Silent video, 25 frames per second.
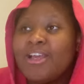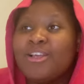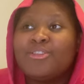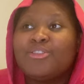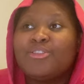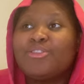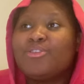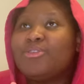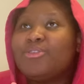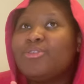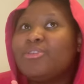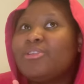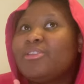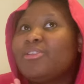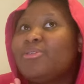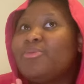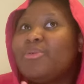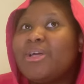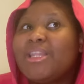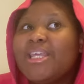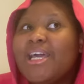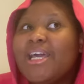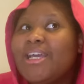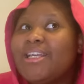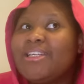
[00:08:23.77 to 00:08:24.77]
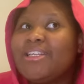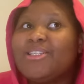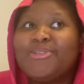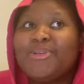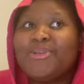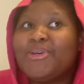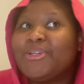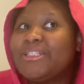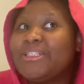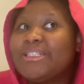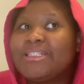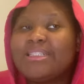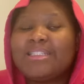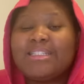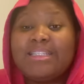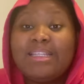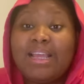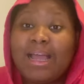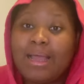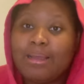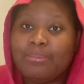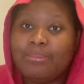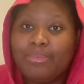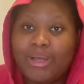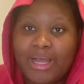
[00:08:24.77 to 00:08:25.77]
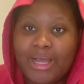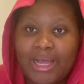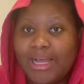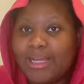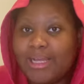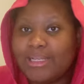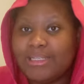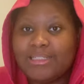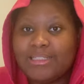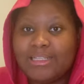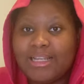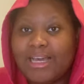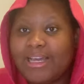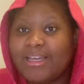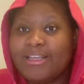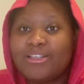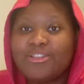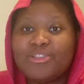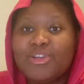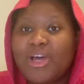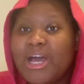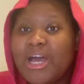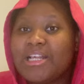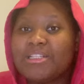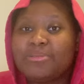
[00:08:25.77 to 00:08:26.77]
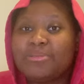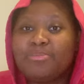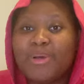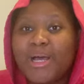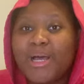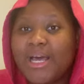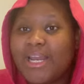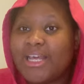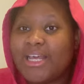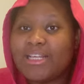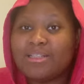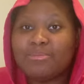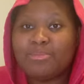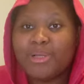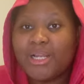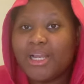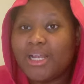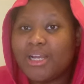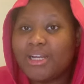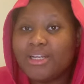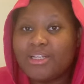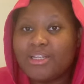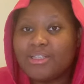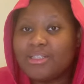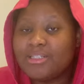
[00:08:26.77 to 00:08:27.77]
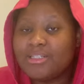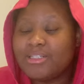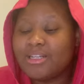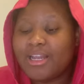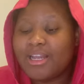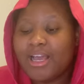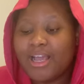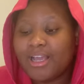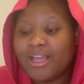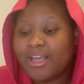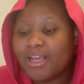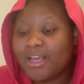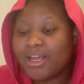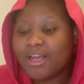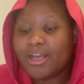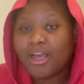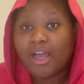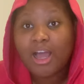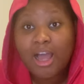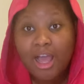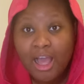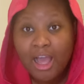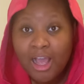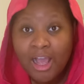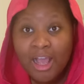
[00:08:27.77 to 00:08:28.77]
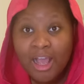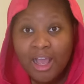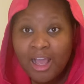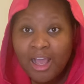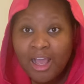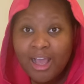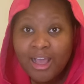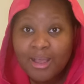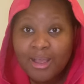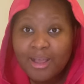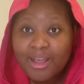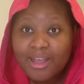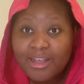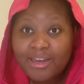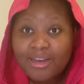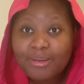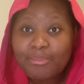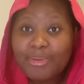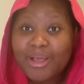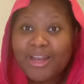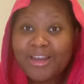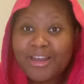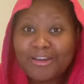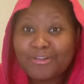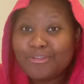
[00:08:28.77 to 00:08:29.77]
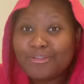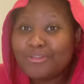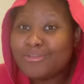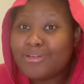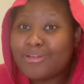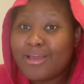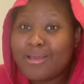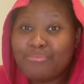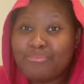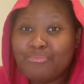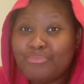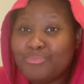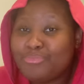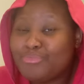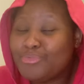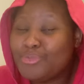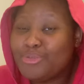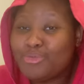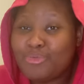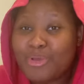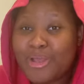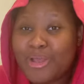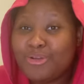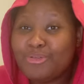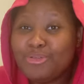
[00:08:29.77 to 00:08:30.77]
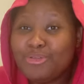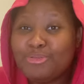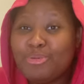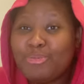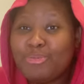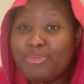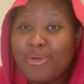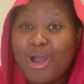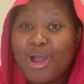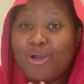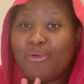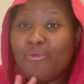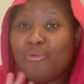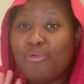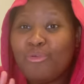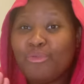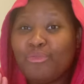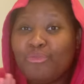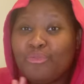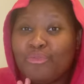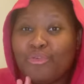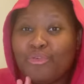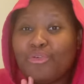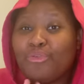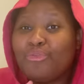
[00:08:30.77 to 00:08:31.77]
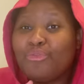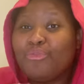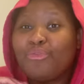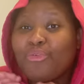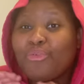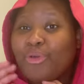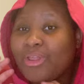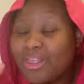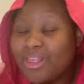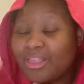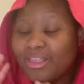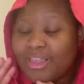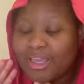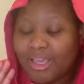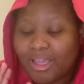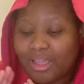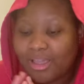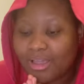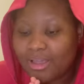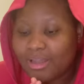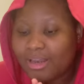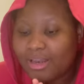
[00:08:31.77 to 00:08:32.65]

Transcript: So the weather is not that bad. Like, it's not as bad as Belarus. Like, Belarus, I swear, those people are cold for nothing.